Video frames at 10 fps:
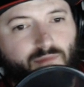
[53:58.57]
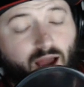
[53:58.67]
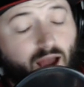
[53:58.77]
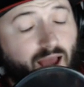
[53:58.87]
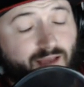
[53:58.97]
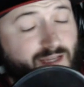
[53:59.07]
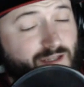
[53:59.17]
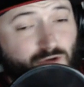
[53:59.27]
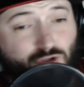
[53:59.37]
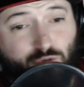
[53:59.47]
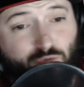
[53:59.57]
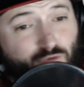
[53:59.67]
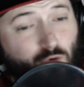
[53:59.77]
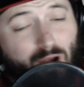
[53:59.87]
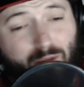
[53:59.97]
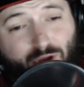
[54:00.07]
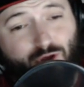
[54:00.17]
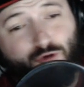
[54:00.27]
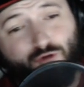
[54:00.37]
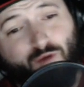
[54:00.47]
As I told you before, I'm a
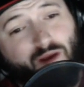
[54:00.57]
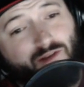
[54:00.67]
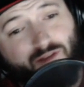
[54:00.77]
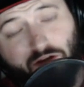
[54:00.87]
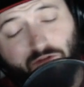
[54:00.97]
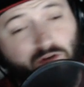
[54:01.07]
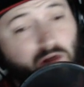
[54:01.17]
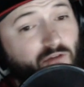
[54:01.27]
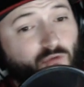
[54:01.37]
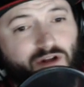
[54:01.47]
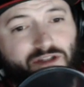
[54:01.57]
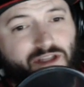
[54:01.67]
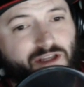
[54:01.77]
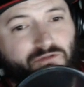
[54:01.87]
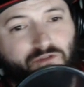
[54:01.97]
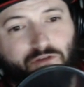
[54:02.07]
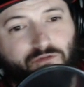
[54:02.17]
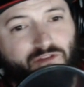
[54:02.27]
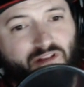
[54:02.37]
huge fan of the NFL. I've watched the NFL for the